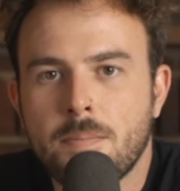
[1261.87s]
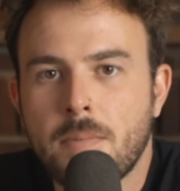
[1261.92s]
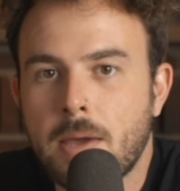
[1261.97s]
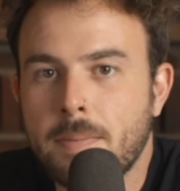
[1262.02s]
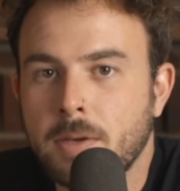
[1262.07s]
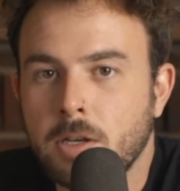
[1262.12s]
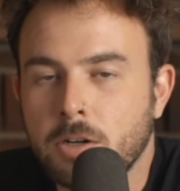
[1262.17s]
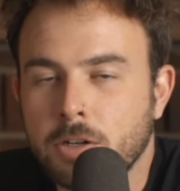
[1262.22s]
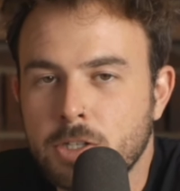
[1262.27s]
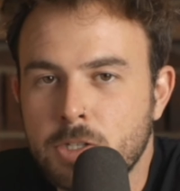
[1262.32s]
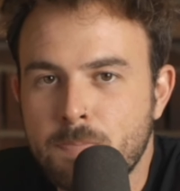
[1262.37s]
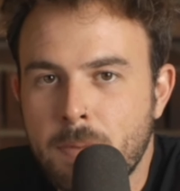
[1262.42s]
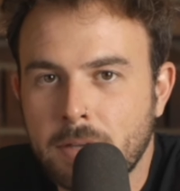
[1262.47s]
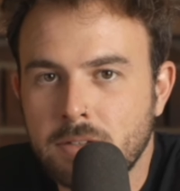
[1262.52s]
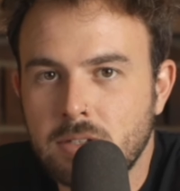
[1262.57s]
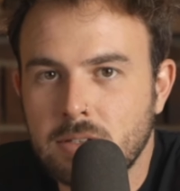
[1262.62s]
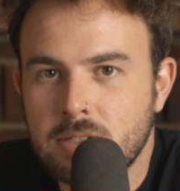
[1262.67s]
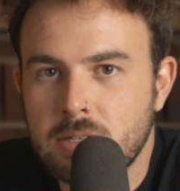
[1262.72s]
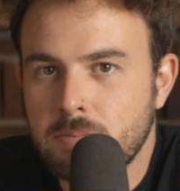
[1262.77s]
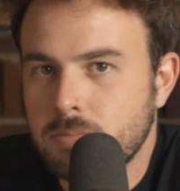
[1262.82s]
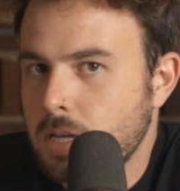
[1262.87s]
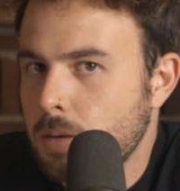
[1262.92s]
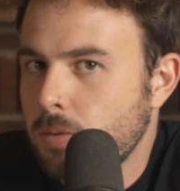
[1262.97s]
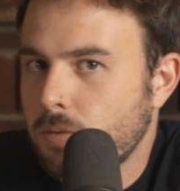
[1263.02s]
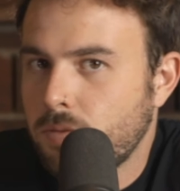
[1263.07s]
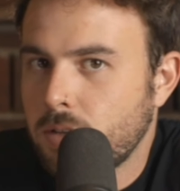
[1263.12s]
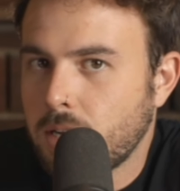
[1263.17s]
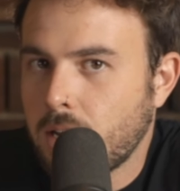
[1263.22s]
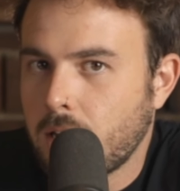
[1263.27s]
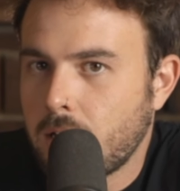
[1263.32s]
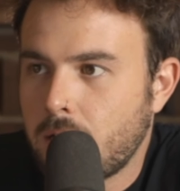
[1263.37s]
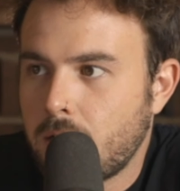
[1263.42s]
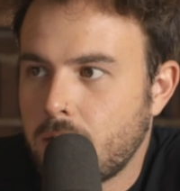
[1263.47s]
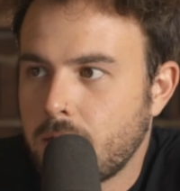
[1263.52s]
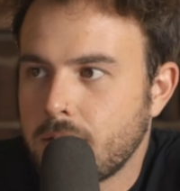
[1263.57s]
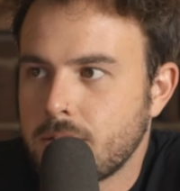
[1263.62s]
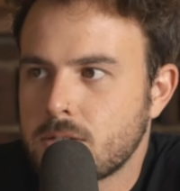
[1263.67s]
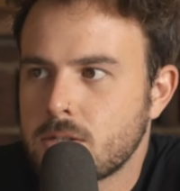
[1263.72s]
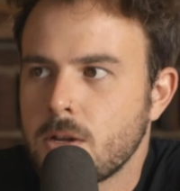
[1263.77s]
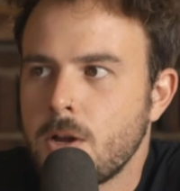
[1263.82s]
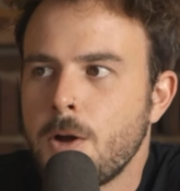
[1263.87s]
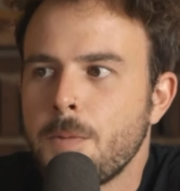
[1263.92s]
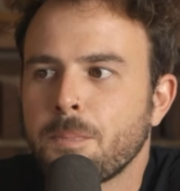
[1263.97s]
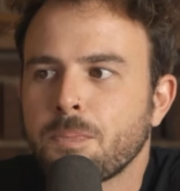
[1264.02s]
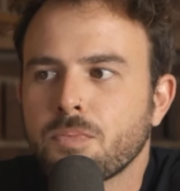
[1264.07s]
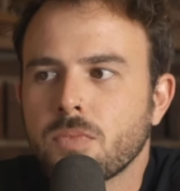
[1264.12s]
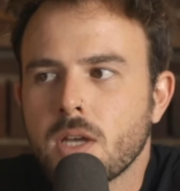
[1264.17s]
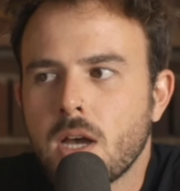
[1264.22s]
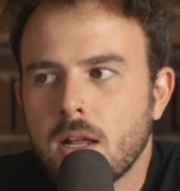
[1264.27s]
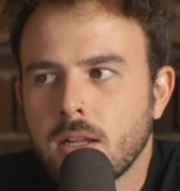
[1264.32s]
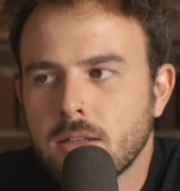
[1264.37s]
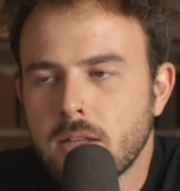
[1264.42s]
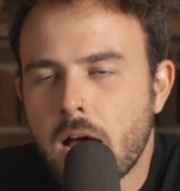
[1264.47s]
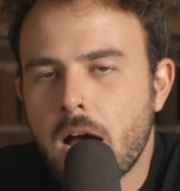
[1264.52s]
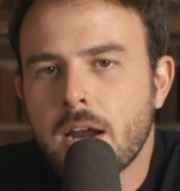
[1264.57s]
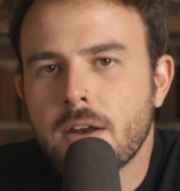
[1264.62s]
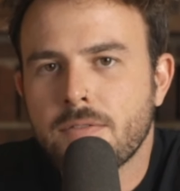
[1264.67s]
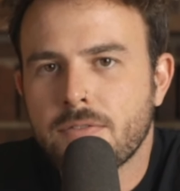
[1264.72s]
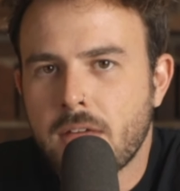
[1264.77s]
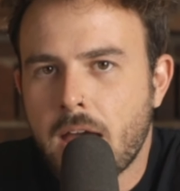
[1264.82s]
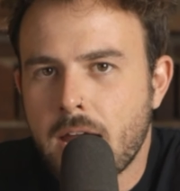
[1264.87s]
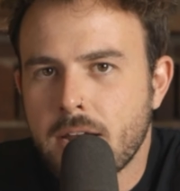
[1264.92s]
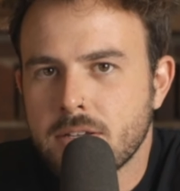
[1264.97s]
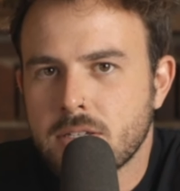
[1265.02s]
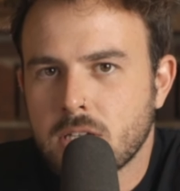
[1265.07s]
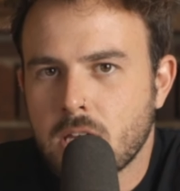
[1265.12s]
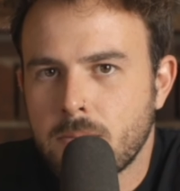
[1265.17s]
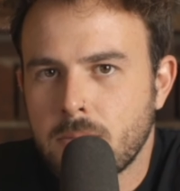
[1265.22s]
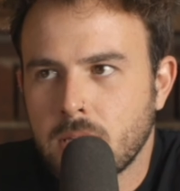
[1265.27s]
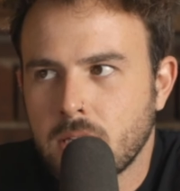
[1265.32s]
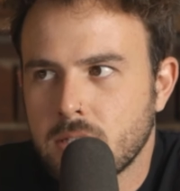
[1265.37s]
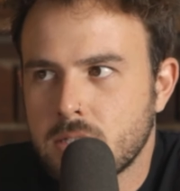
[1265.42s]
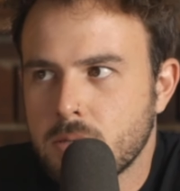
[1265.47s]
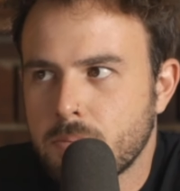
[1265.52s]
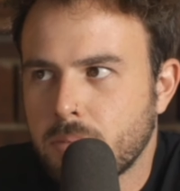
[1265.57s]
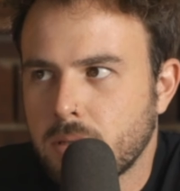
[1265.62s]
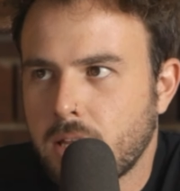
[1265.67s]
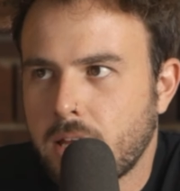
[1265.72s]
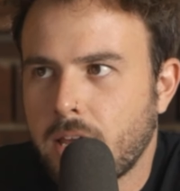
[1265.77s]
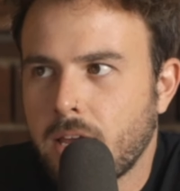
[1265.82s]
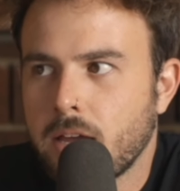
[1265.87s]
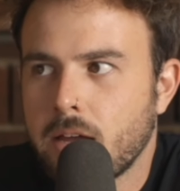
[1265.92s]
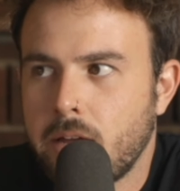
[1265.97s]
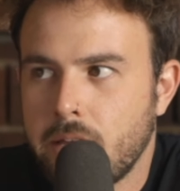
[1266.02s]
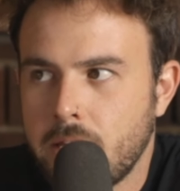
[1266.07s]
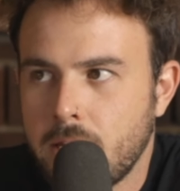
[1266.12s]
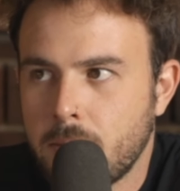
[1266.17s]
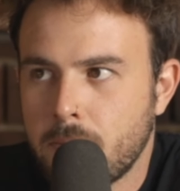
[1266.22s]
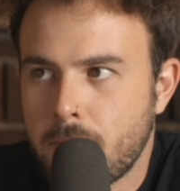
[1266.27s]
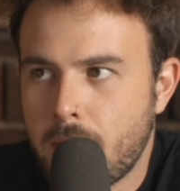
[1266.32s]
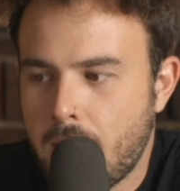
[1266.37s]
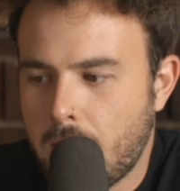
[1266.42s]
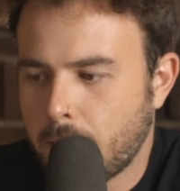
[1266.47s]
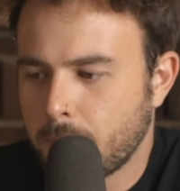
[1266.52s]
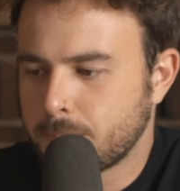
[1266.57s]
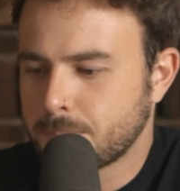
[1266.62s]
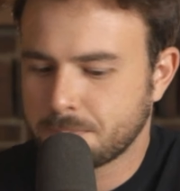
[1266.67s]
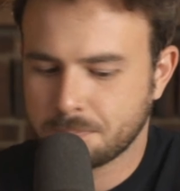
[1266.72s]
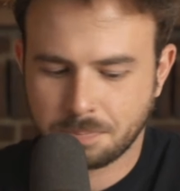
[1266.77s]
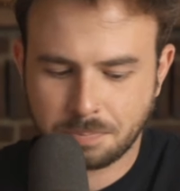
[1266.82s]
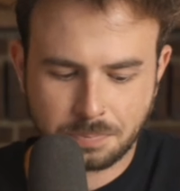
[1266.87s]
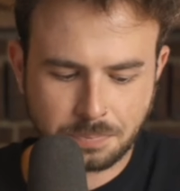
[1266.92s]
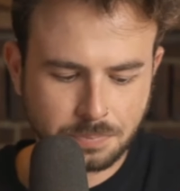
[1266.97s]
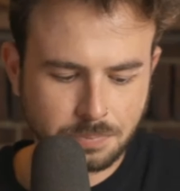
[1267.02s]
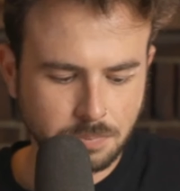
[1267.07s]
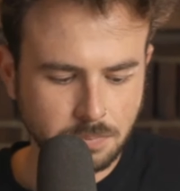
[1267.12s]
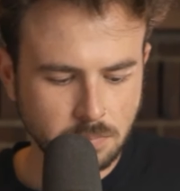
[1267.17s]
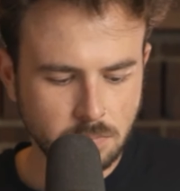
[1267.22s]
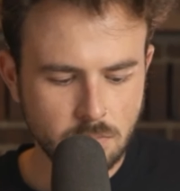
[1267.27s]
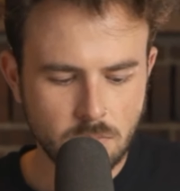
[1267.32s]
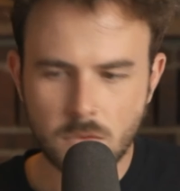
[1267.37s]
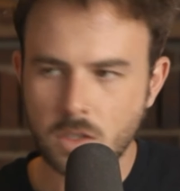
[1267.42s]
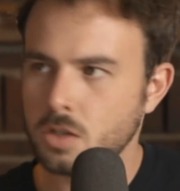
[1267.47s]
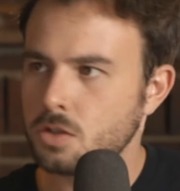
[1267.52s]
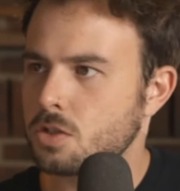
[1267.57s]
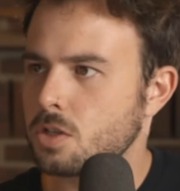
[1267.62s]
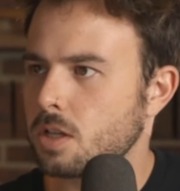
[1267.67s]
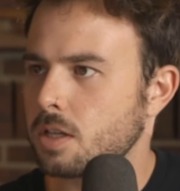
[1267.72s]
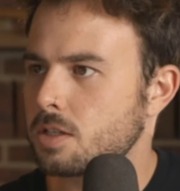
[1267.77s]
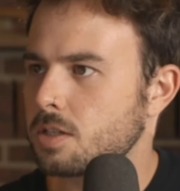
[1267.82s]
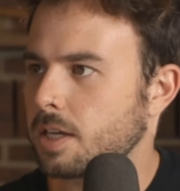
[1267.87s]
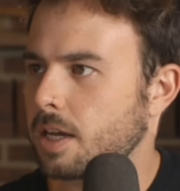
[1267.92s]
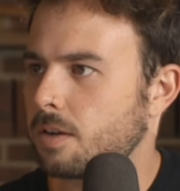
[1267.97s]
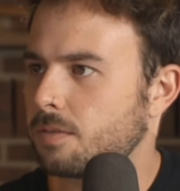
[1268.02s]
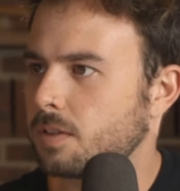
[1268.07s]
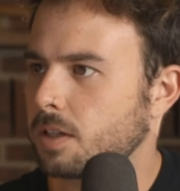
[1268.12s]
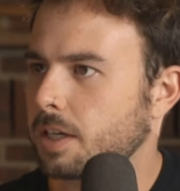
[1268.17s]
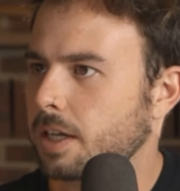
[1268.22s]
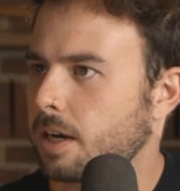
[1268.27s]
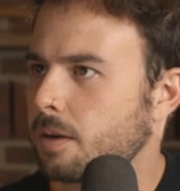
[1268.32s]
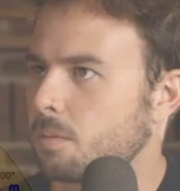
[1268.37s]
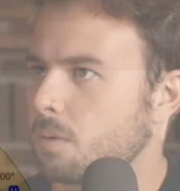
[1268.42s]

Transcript: maybe you're expecting some type of inheritance, a lot of that is coming into play in May. So, let's kind of look at it